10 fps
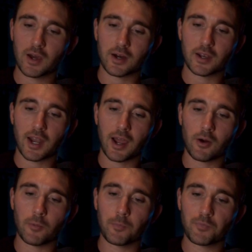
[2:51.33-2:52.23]

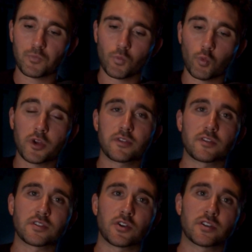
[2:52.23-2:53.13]
Now, with
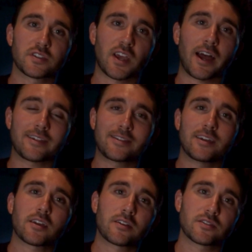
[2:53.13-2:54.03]
desserts, I
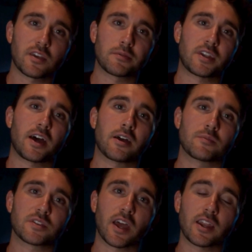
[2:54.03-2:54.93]
think
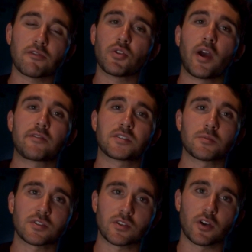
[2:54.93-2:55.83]
sometimes that if you have
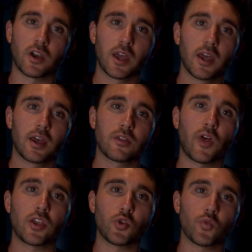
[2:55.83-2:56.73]
some dessert
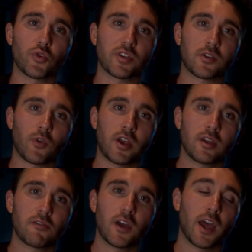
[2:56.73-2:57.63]
that you really
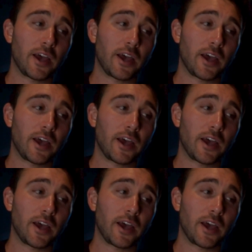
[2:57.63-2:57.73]
crave,